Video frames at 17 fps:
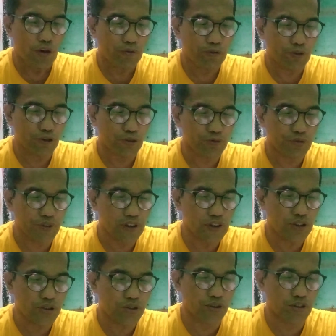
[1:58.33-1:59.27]
for
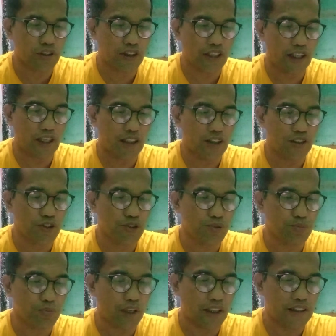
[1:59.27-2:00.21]
vision and
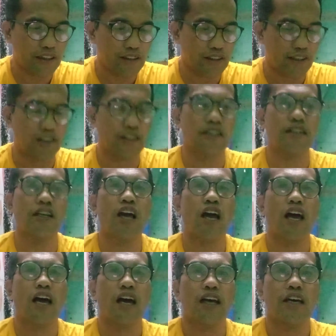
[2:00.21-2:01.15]
humanity.
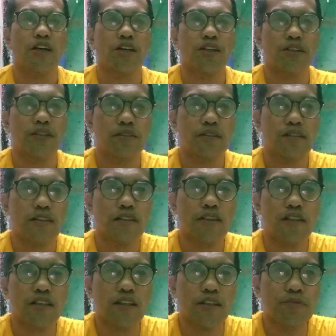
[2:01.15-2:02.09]

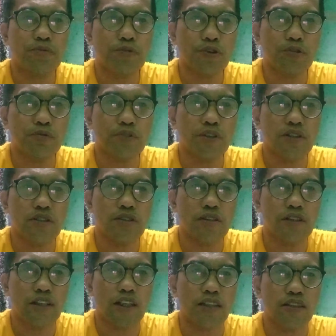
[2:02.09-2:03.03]
Great for
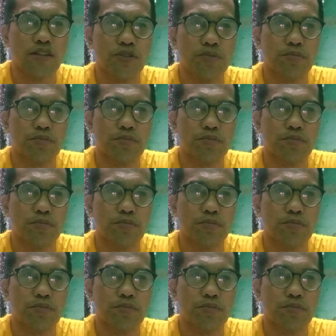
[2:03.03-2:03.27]
vision and